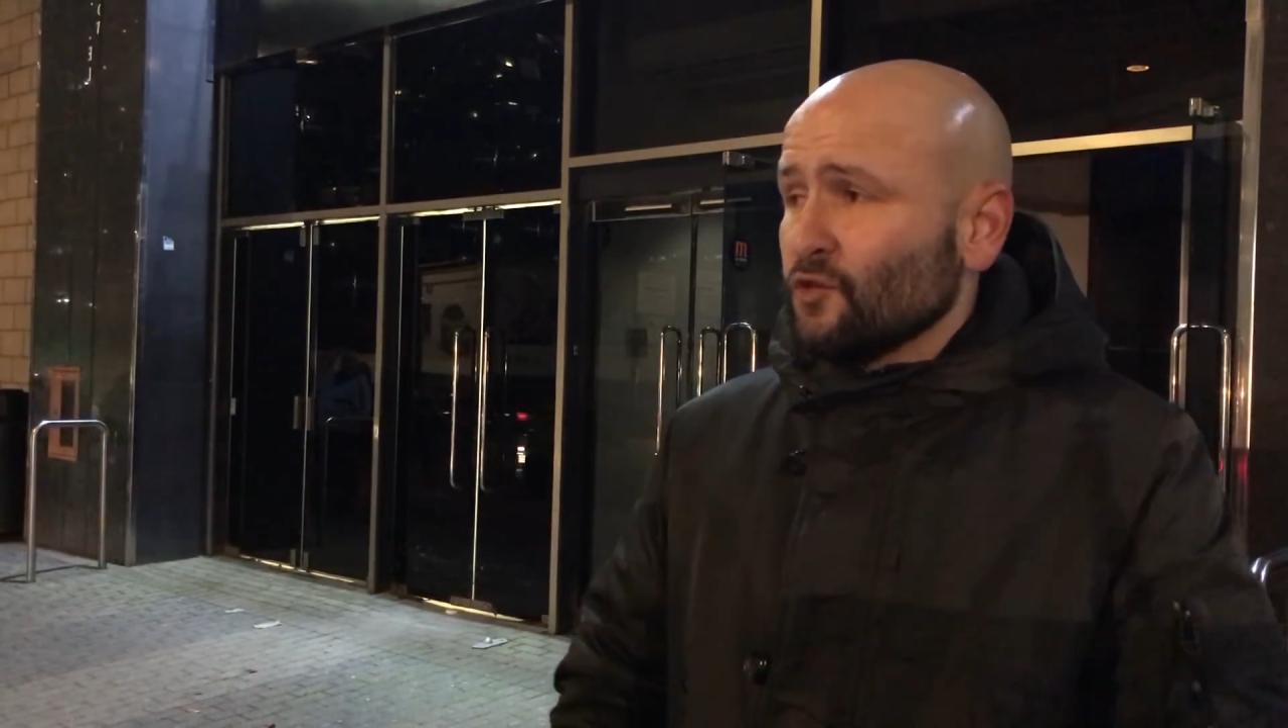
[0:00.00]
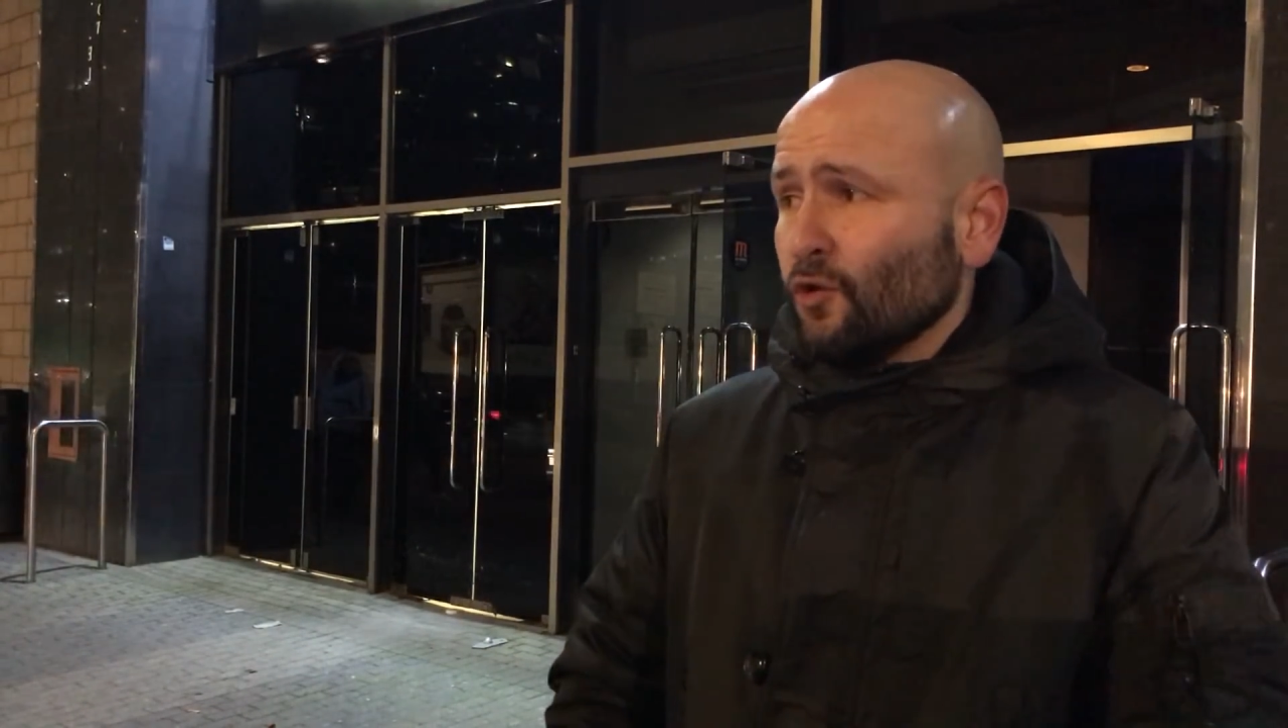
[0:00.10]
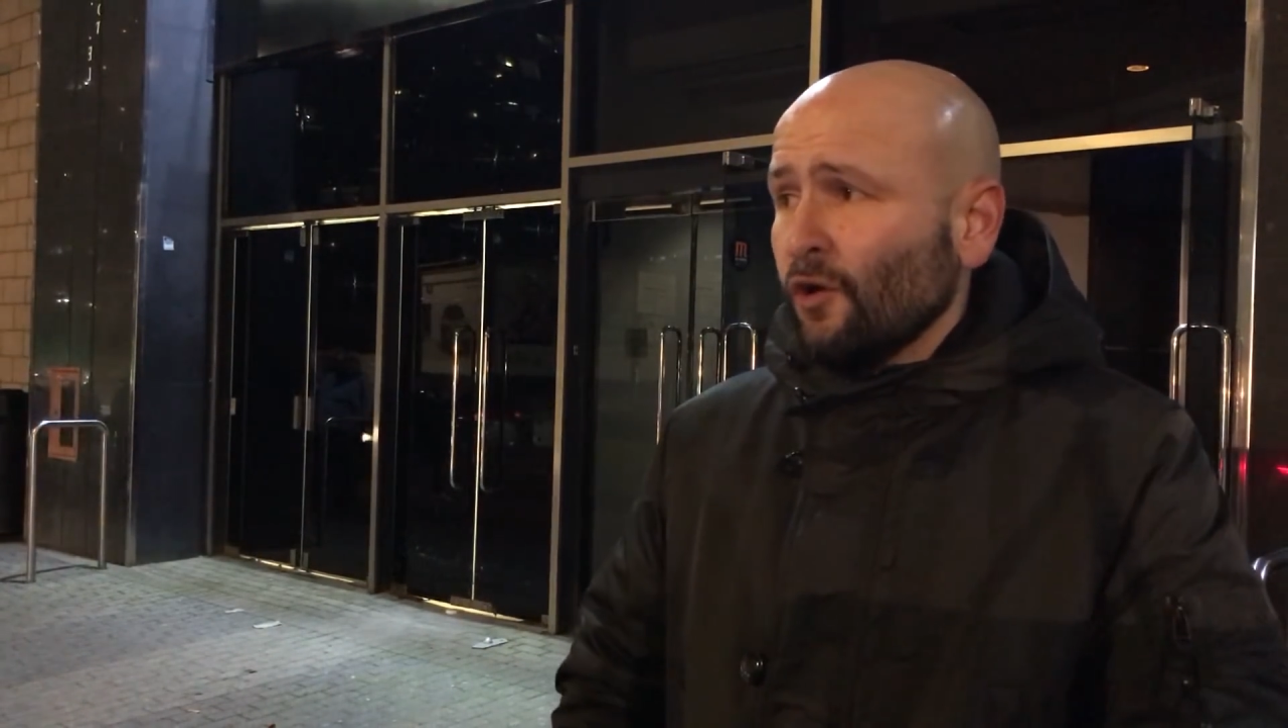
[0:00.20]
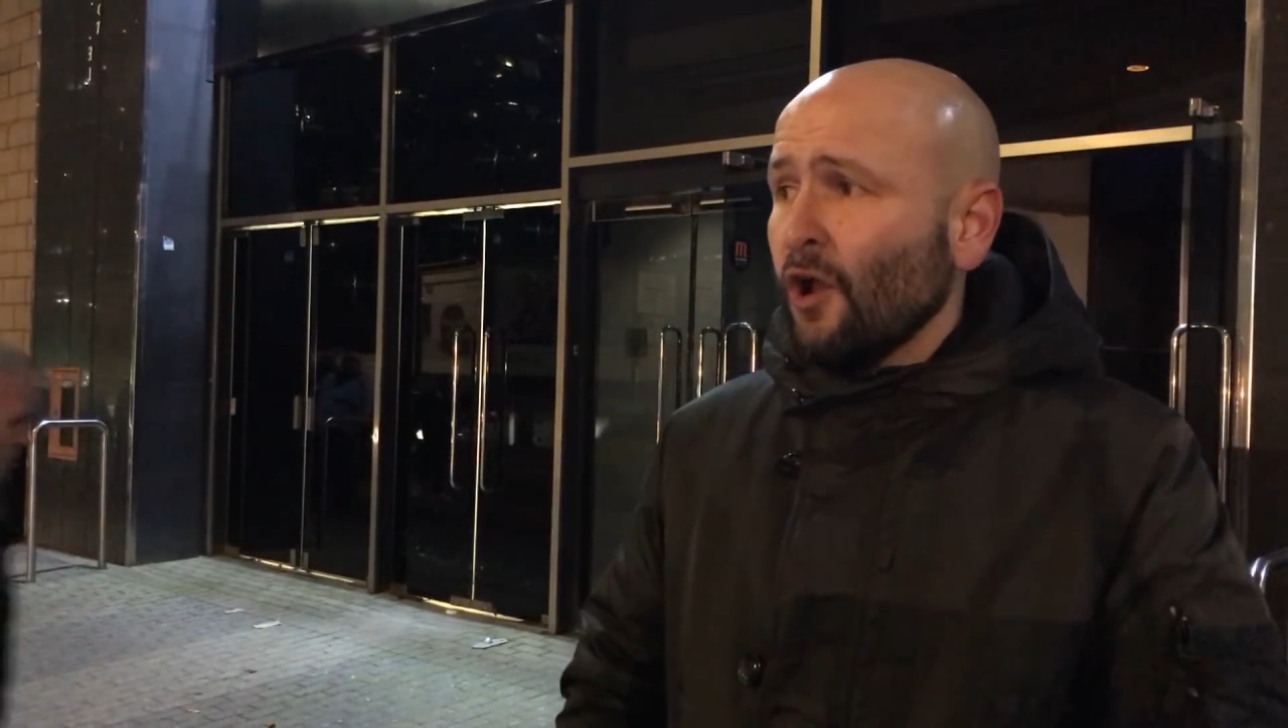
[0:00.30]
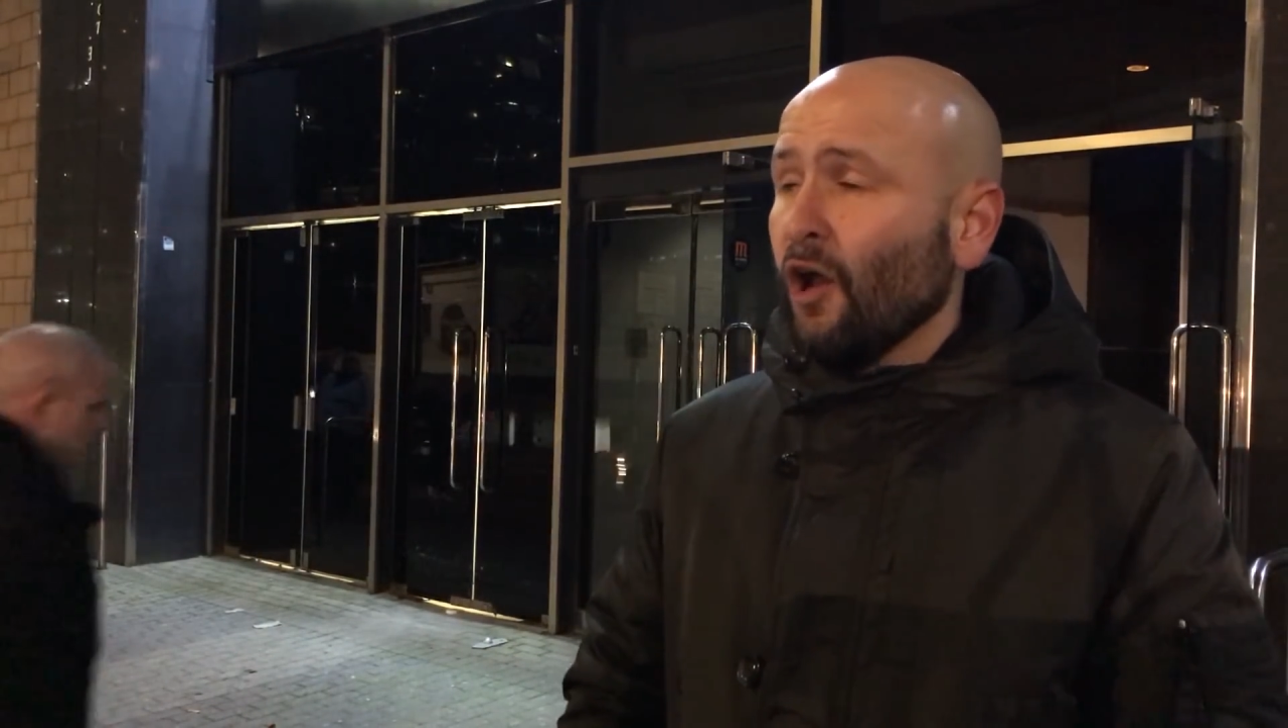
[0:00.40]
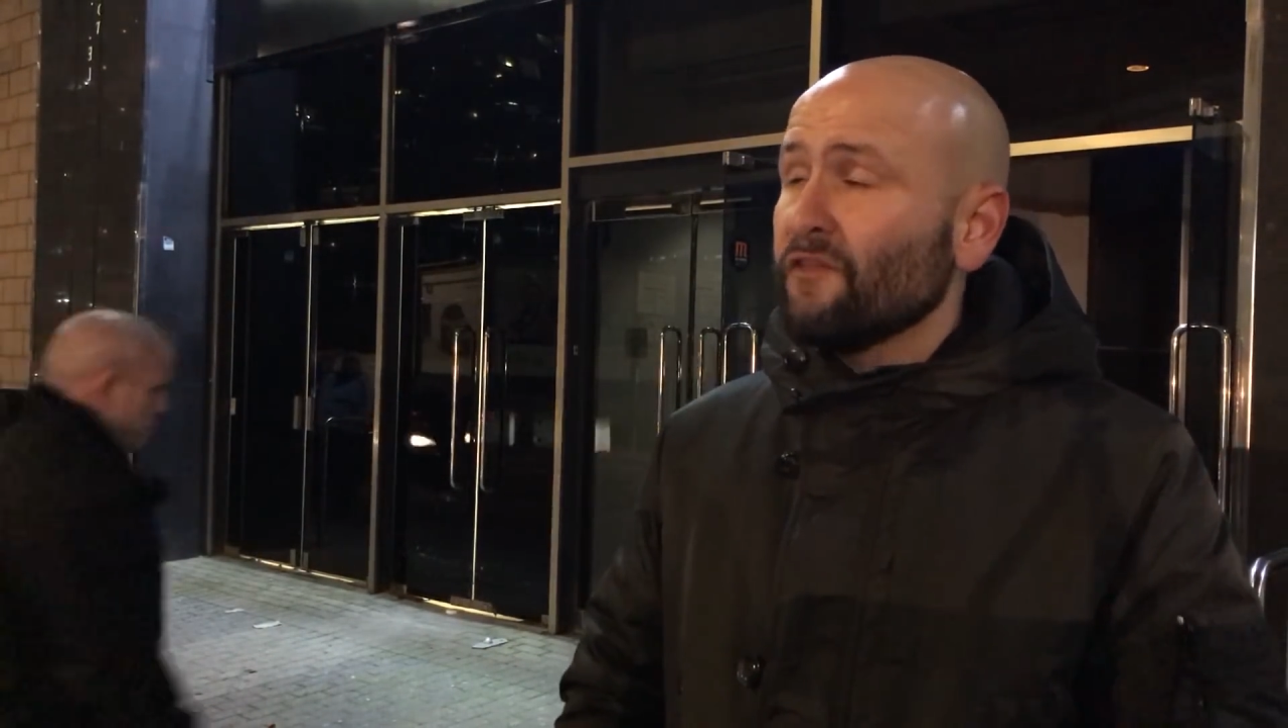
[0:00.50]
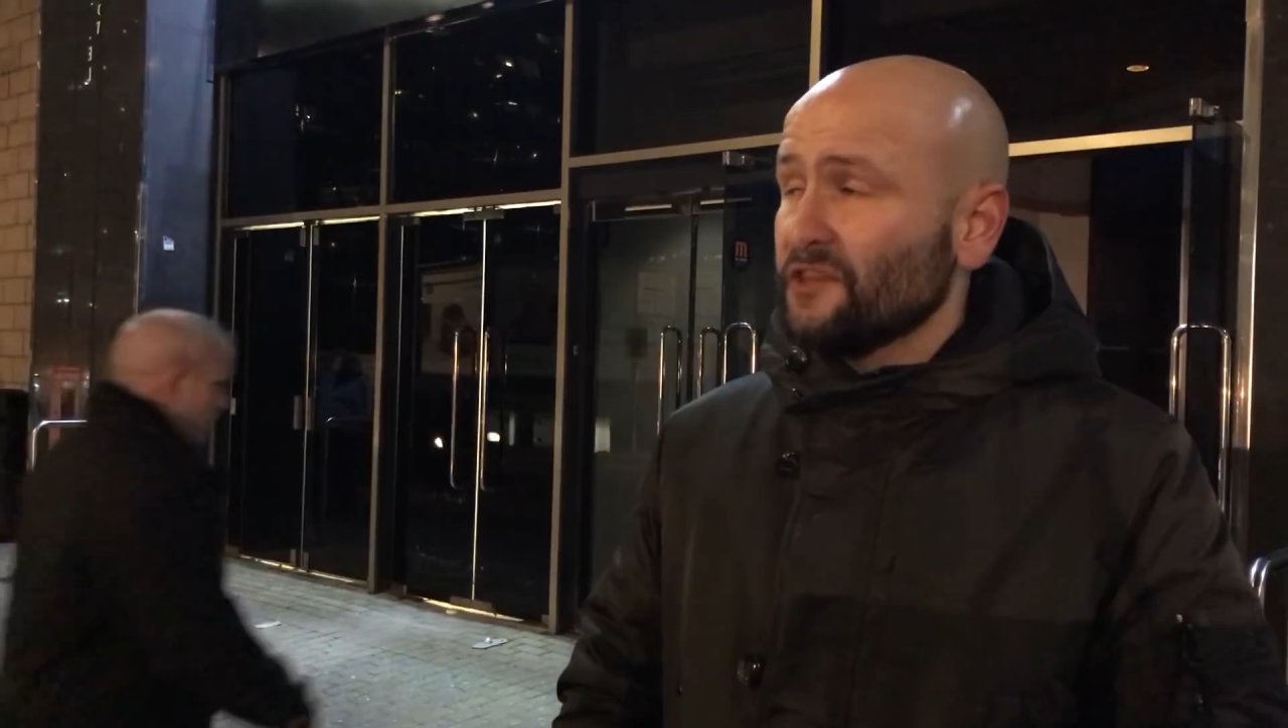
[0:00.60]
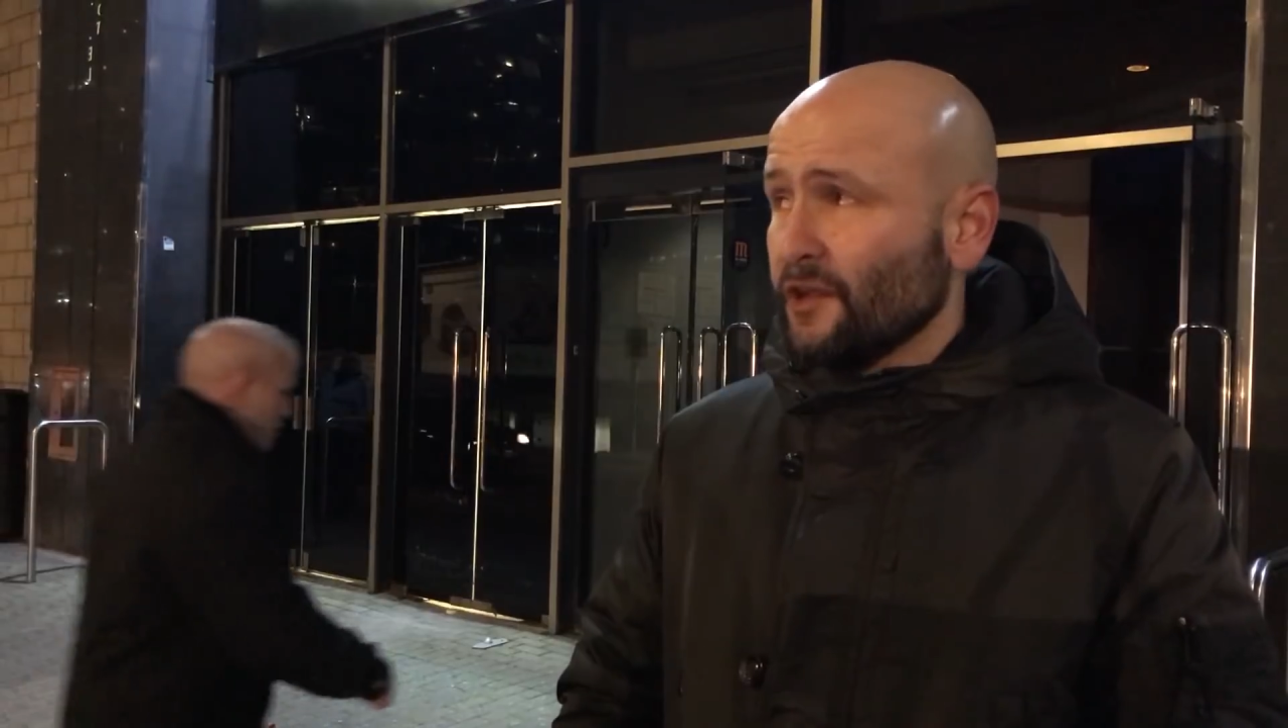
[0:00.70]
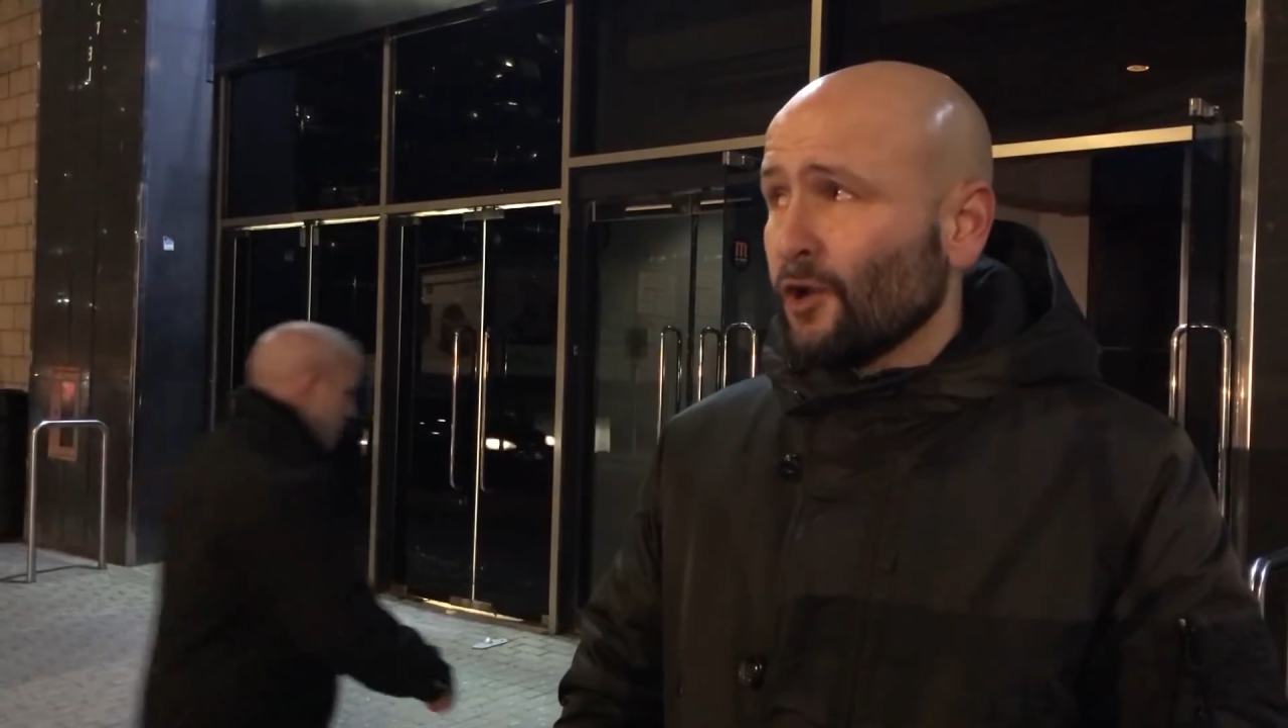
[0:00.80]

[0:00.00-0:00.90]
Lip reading: So obviously